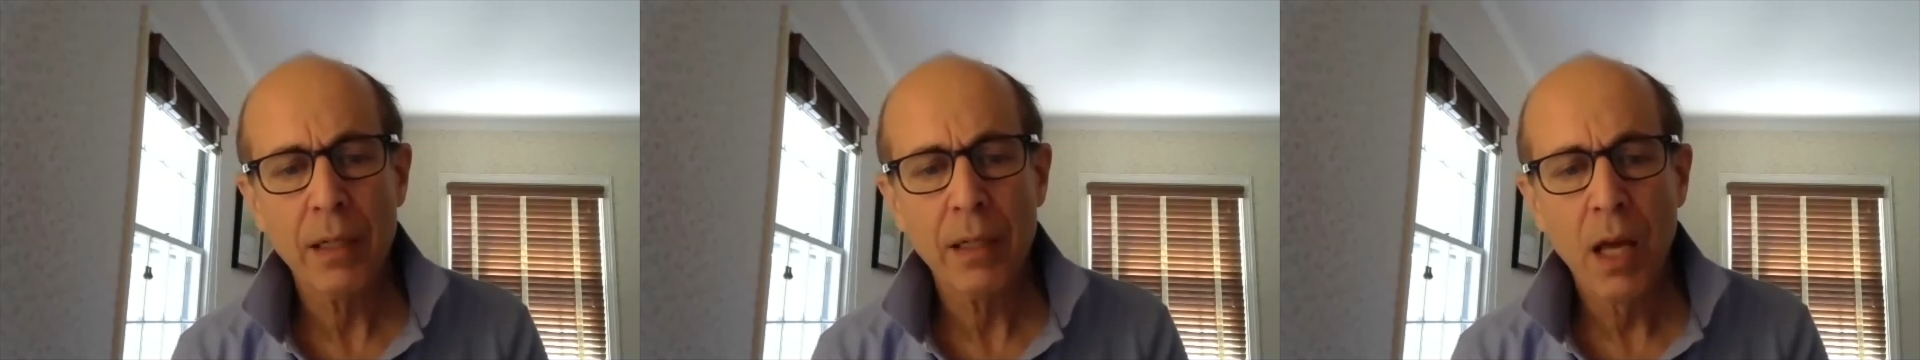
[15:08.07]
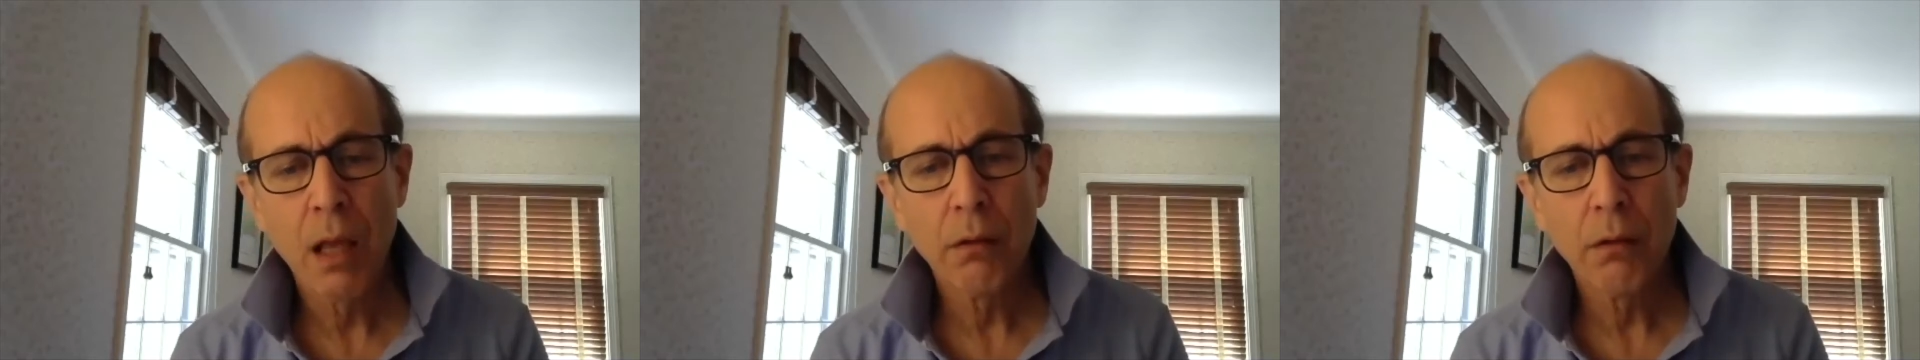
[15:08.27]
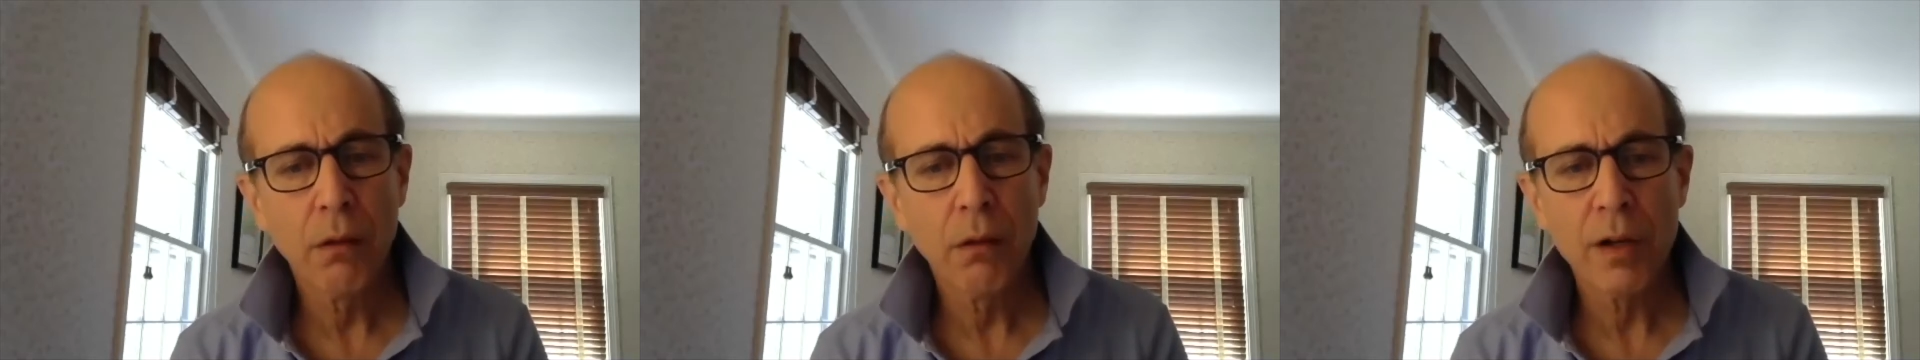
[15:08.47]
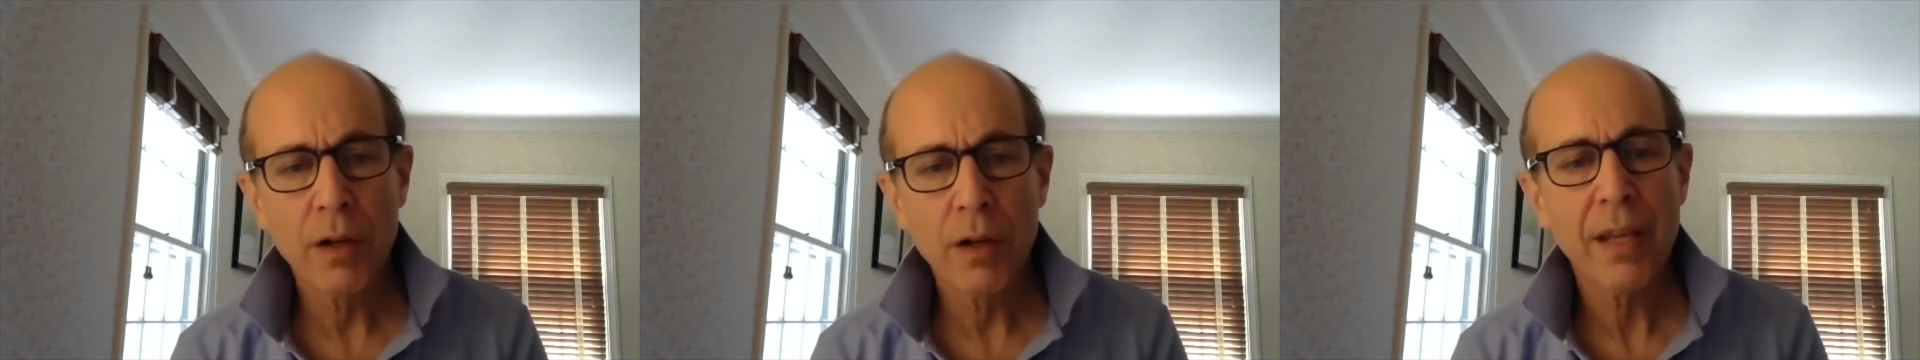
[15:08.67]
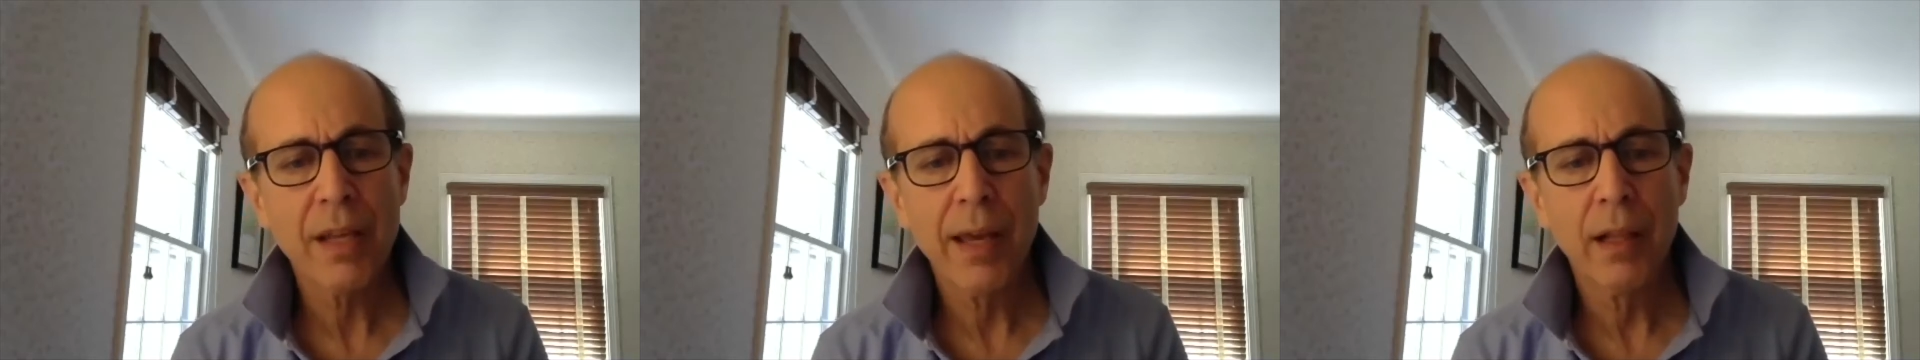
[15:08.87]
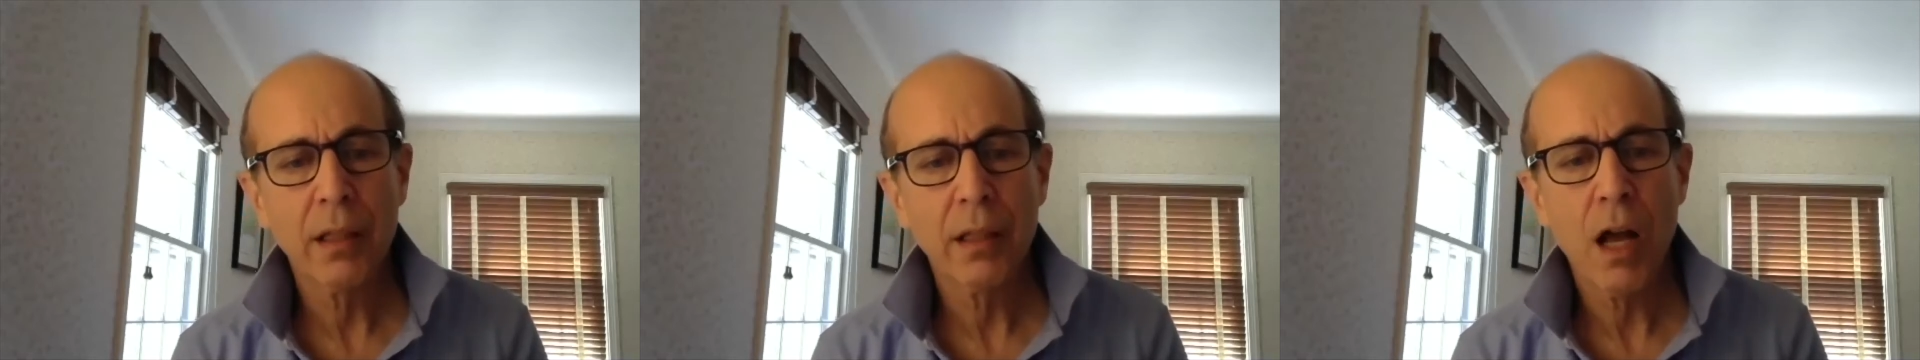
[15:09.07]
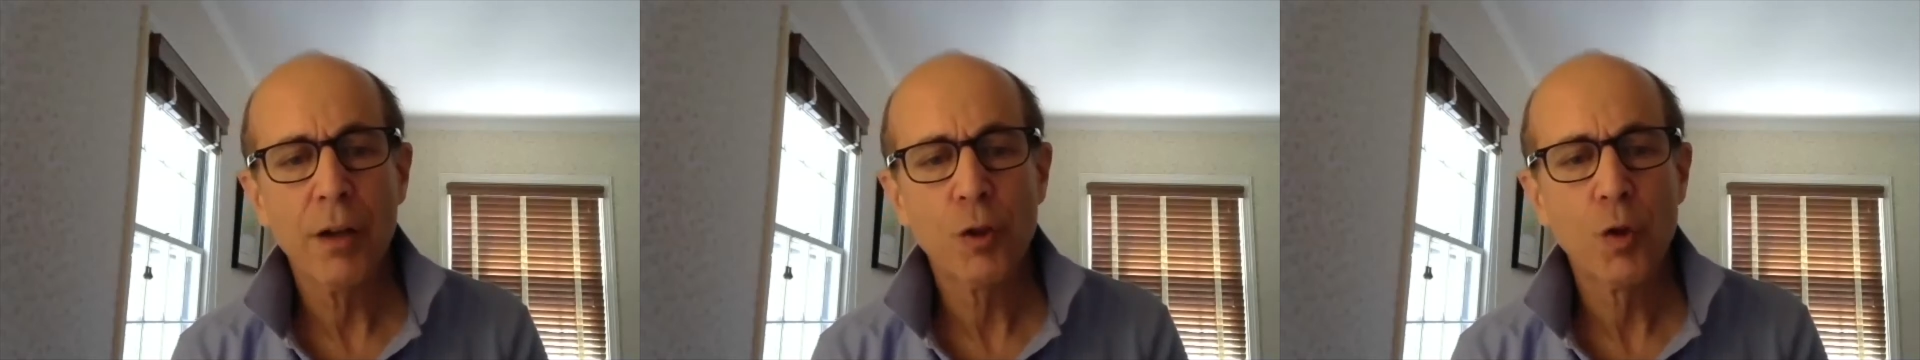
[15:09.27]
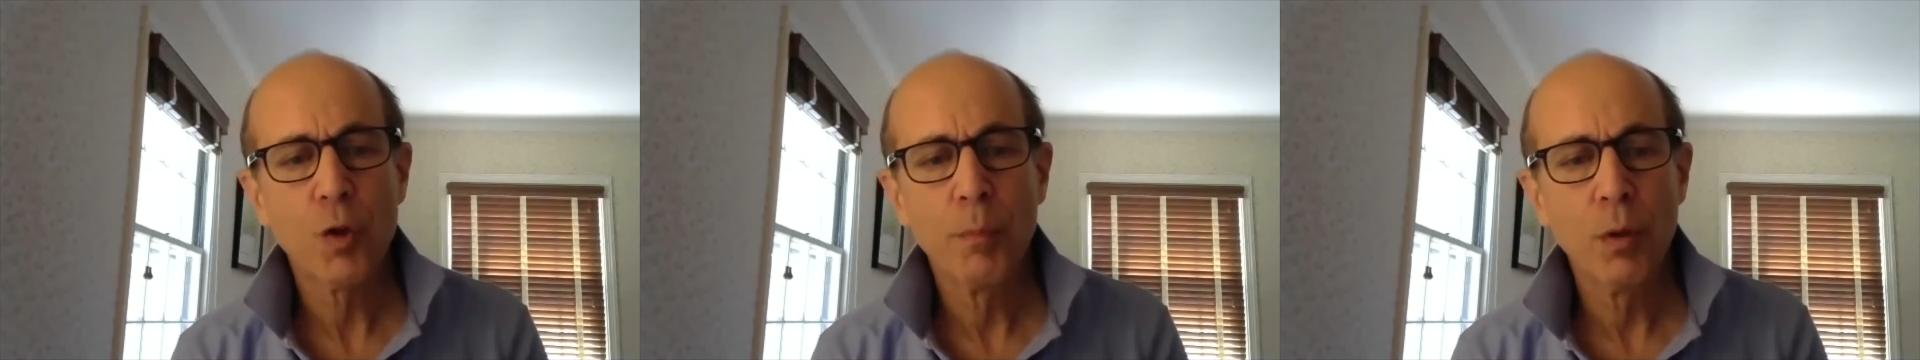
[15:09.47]
large-scale
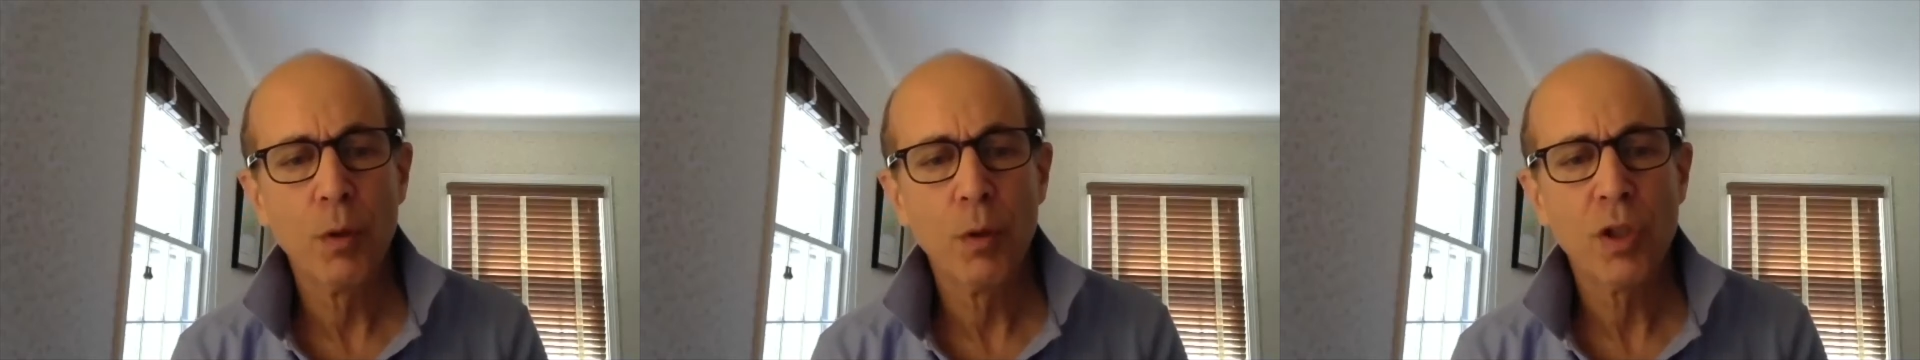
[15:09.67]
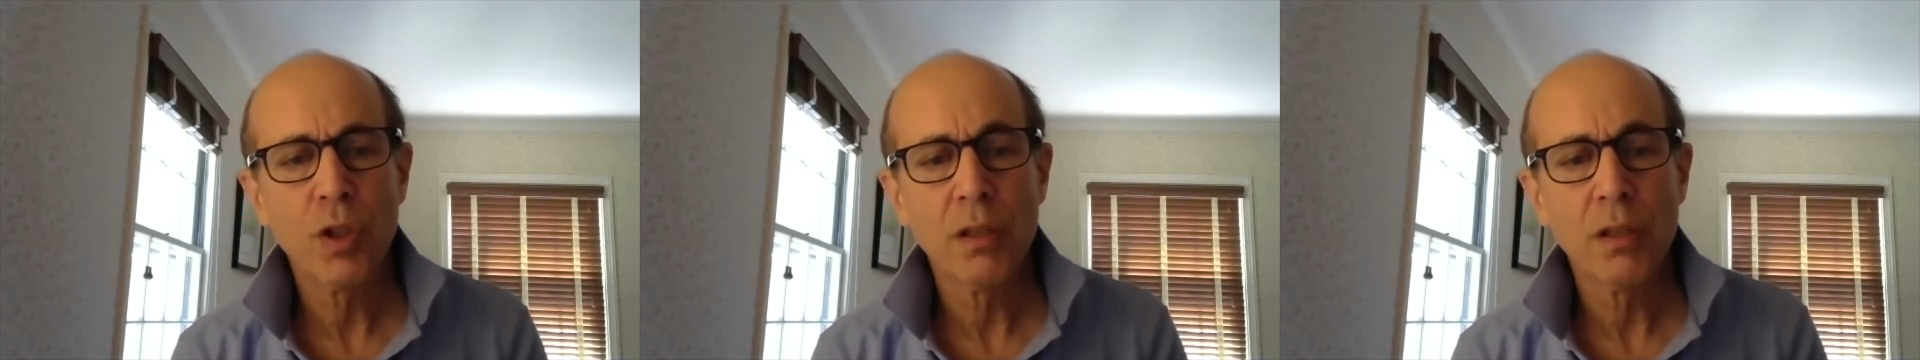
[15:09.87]
contributions